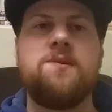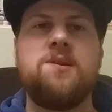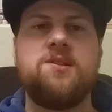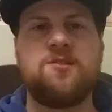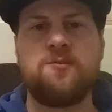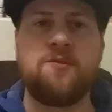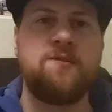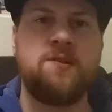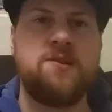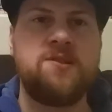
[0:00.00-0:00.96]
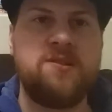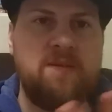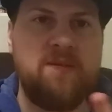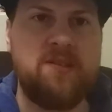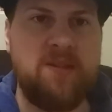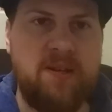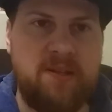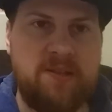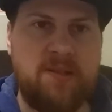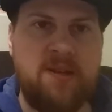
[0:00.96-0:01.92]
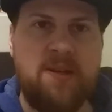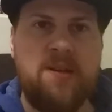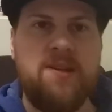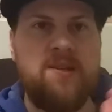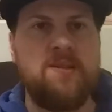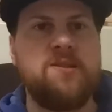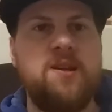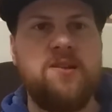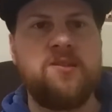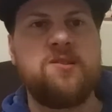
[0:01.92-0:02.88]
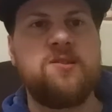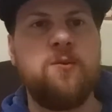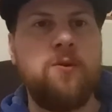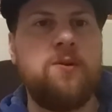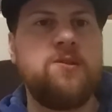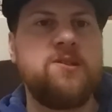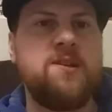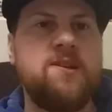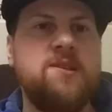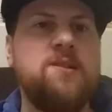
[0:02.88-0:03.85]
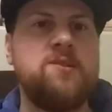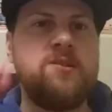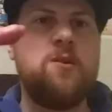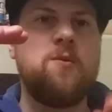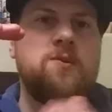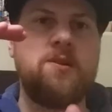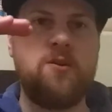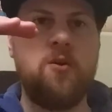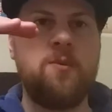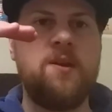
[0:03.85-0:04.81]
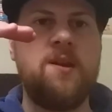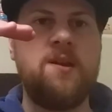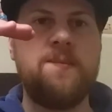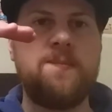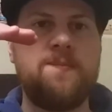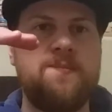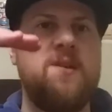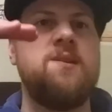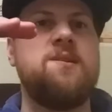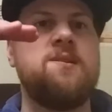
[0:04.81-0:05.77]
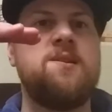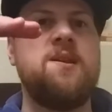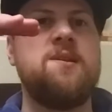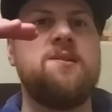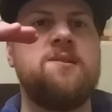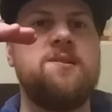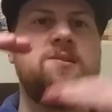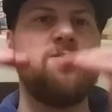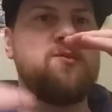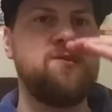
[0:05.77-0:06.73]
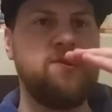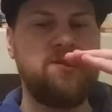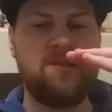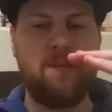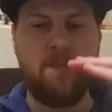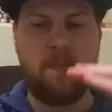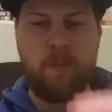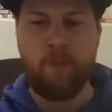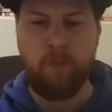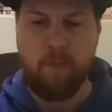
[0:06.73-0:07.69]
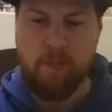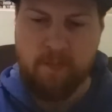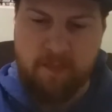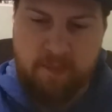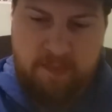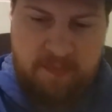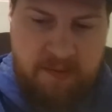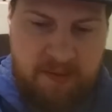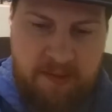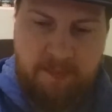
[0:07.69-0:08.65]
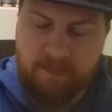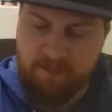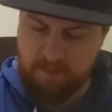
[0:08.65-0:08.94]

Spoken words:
it's the reverse of the States. In the States, Skoal's nicotine is lower than Copenhagen, and in Canada, it's the reverse. I